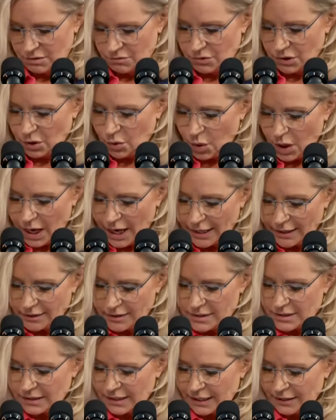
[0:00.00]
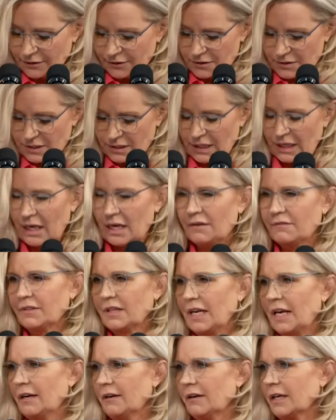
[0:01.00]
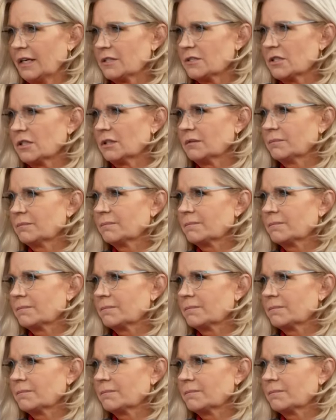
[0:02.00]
requires leaders of character.